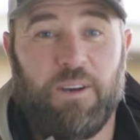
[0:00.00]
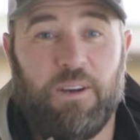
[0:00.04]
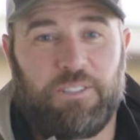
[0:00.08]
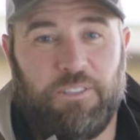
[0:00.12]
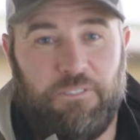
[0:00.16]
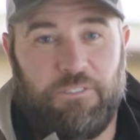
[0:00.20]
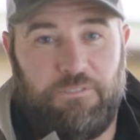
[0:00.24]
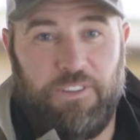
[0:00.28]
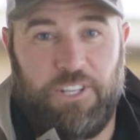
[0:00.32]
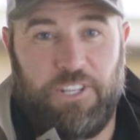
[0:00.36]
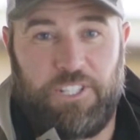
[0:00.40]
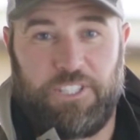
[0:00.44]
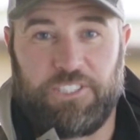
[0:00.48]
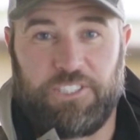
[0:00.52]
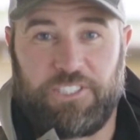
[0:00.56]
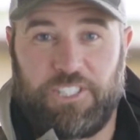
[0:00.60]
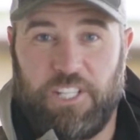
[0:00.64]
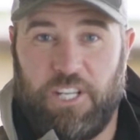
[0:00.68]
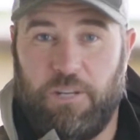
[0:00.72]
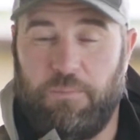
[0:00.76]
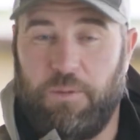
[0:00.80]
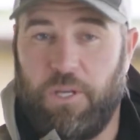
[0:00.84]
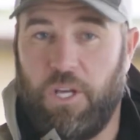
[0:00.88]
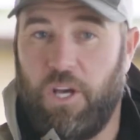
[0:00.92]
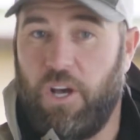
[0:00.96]
The fishing's
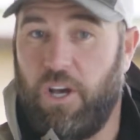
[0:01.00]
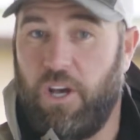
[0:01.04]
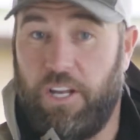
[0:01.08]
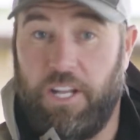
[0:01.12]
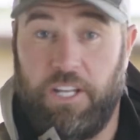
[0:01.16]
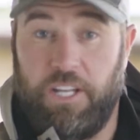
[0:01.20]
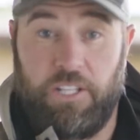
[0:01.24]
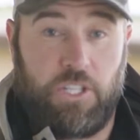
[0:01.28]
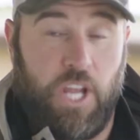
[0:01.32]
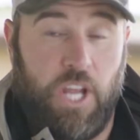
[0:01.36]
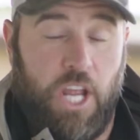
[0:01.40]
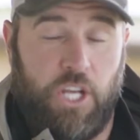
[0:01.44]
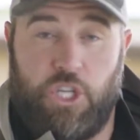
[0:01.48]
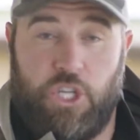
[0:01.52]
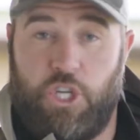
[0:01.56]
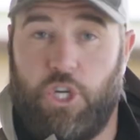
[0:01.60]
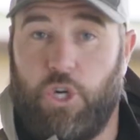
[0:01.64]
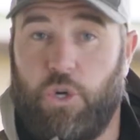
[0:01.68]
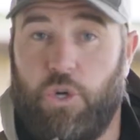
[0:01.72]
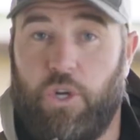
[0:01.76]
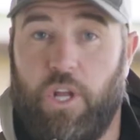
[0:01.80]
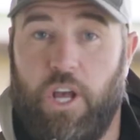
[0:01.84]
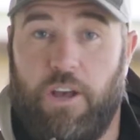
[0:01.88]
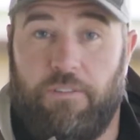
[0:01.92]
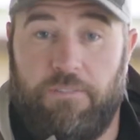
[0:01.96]
gonna be on. And, and
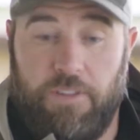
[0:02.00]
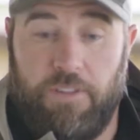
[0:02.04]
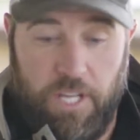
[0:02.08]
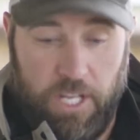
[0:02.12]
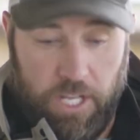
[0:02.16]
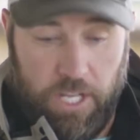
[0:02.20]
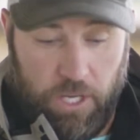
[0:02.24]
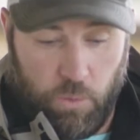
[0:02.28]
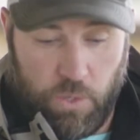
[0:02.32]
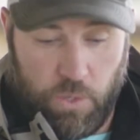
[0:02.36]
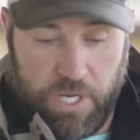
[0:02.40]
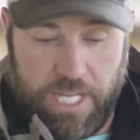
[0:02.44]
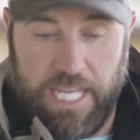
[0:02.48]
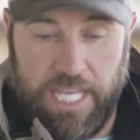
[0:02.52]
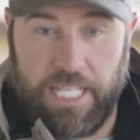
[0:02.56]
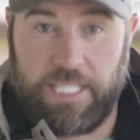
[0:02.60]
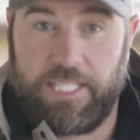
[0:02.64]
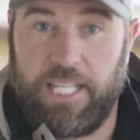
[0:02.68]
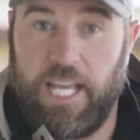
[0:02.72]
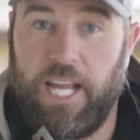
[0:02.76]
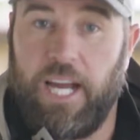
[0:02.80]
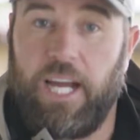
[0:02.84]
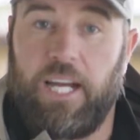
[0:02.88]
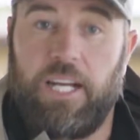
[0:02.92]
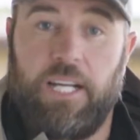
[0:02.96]
sure enough, we get
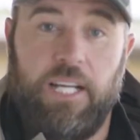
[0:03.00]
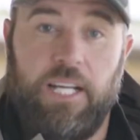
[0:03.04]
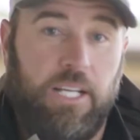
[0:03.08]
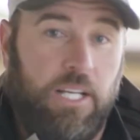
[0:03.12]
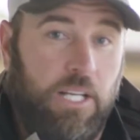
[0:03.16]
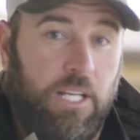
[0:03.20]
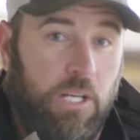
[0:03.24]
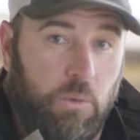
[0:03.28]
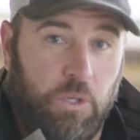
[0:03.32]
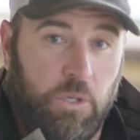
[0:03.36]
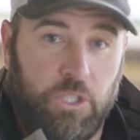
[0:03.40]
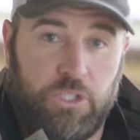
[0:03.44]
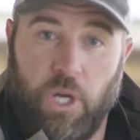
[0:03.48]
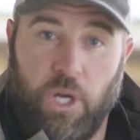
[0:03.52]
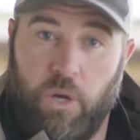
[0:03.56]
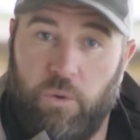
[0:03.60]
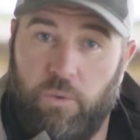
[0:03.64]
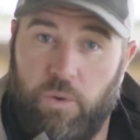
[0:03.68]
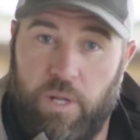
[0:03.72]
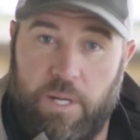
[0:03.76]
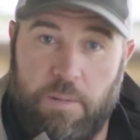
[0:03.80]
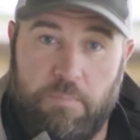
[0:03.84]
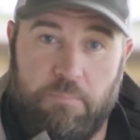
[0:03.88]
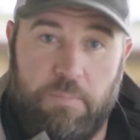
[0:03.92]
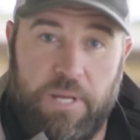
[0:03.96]
there, we start
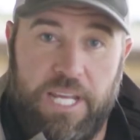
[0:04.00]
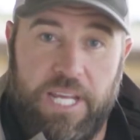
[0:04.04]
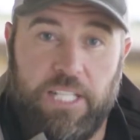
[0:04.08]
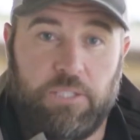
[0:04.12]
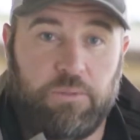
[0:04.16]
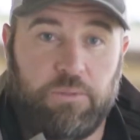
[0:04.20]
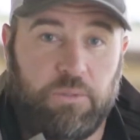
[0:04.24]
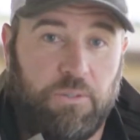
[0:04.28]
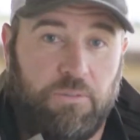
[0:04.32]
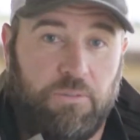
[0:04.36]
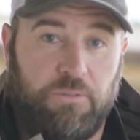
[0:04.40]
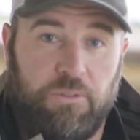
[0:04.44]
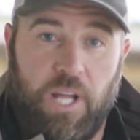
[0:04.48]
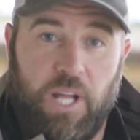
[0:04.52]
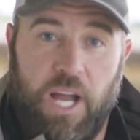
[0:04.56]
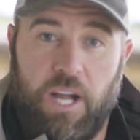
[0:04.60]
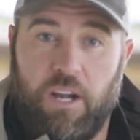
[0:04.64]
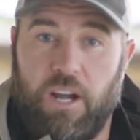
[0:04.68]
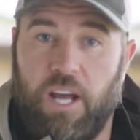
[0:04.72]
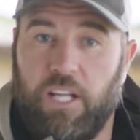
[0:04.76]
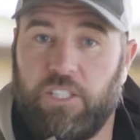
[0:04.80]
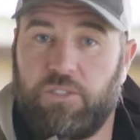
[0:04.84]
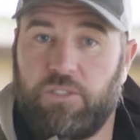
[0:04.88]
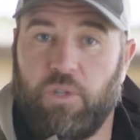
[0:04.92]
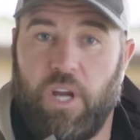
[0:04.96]
running beads with the fly
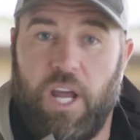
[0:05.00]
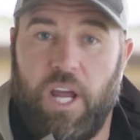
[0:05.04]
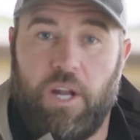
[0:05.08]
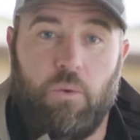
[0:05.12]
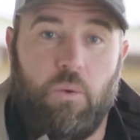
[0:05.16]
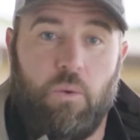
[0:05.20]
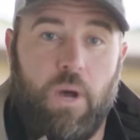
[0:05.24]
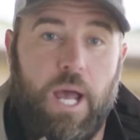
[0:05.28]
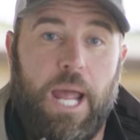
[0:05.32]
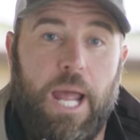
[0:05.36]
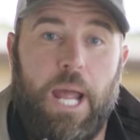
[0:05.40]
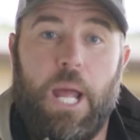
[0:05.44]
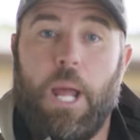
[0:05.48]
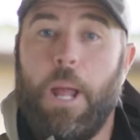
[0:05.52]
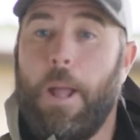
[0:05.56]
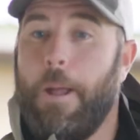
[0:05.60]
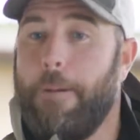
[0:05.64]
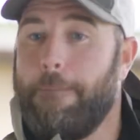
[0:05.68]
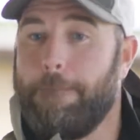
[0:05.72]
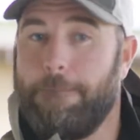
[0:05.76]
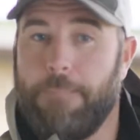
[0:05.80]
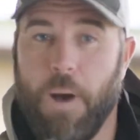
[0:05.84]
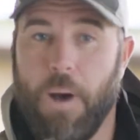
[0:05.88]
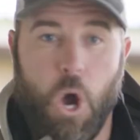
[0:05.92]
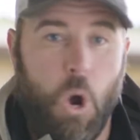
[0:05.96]
rods right away.
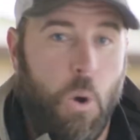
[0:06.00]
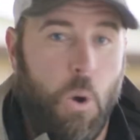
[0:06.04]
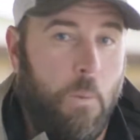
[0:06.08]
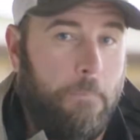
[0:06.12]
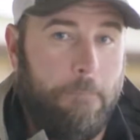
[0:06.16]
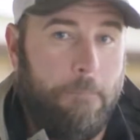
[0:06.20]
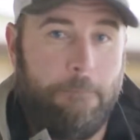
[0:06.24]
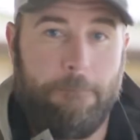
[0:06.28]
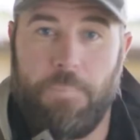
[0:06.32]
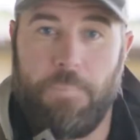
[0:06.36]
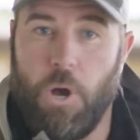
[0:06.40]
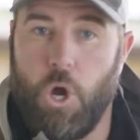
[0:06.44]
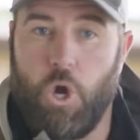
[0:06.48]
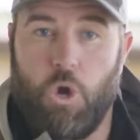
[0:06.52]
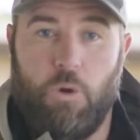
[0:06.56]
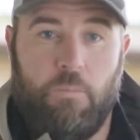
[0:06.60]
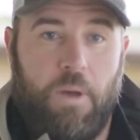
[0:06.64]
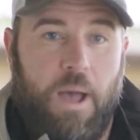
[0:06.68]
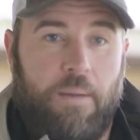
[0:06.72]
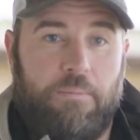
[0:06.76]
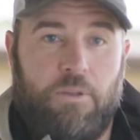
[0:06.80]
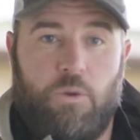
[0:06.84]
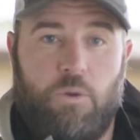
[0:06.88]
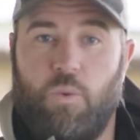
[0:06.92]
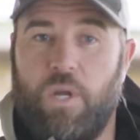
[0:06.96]
Boom, boom.
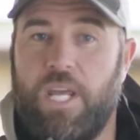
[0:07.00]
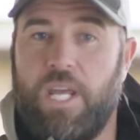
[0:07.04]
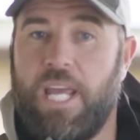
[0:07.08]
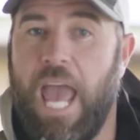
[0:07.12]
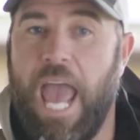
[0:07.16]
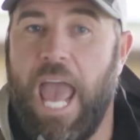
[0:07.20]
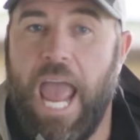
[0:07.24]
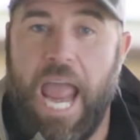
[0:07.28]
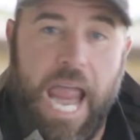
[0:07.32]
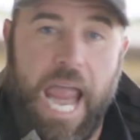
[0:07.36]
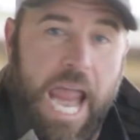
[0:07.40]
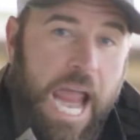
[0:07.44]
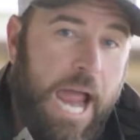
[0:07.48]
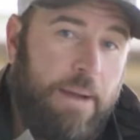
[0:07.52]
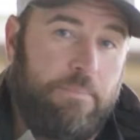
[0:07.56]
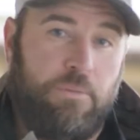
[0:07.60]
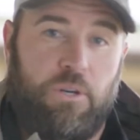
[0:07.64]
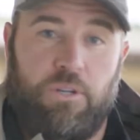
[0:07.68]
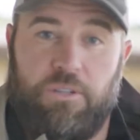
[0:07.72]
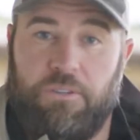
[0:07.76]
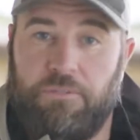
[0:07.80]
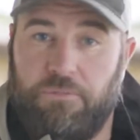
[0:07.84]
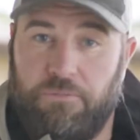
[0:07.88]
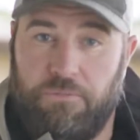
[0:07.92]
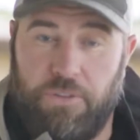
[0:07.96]
I mean, we
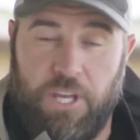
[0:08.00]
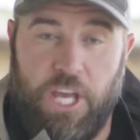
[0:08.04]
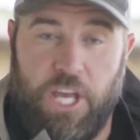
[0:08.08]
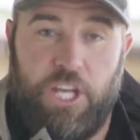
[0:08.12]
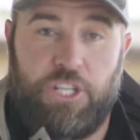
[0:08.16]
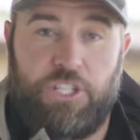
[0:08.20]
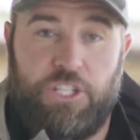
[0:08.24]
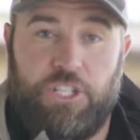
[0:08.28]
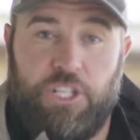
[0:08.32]
hammered fish.